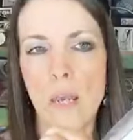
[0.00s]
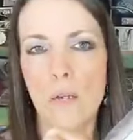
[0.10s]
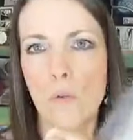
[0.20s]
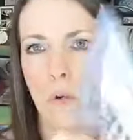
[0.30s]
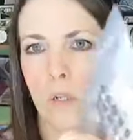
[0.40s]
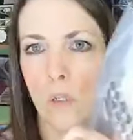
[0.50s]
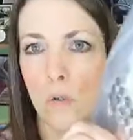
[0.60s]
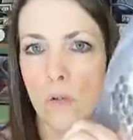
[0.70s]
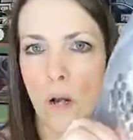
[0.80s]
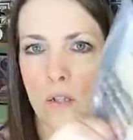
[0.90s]
and or
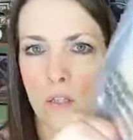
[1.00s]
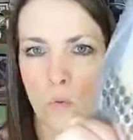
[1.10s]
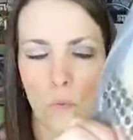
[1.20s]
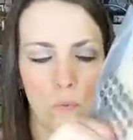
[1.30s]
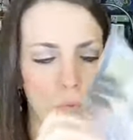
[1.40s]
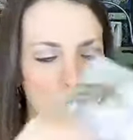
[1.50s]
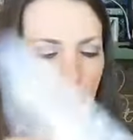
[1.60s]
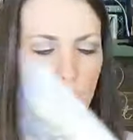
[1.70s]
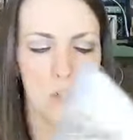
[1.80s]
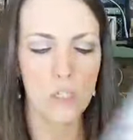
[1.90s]
glue dots,
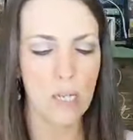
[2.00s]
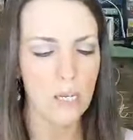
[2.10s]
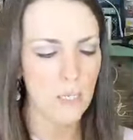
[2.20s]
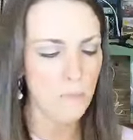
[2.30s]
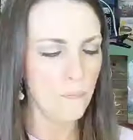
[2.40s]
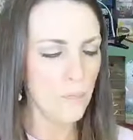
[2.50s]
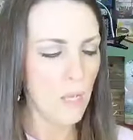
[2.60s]
whatever's needed,